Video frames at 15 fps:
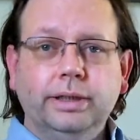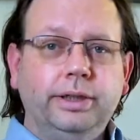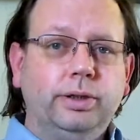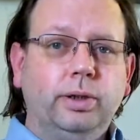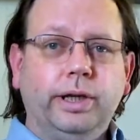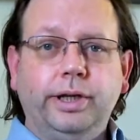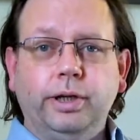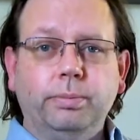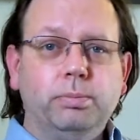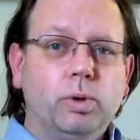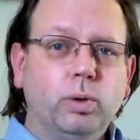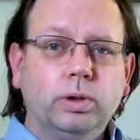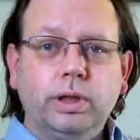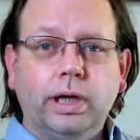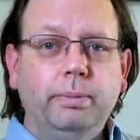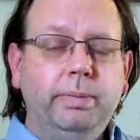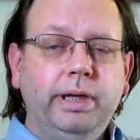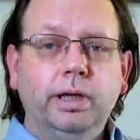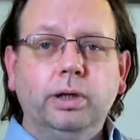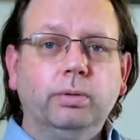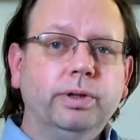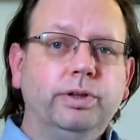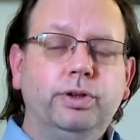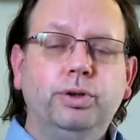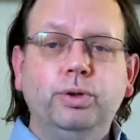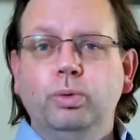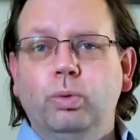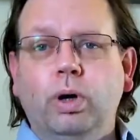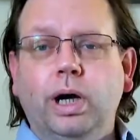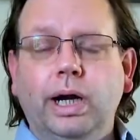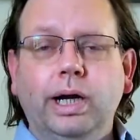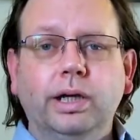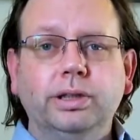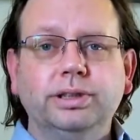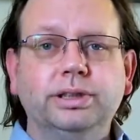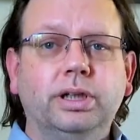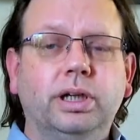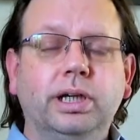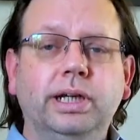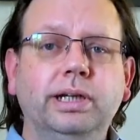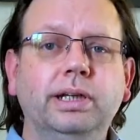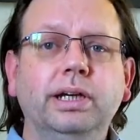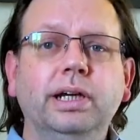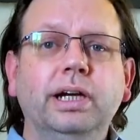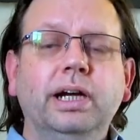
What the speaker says: like your multimeter with 2 wires on it.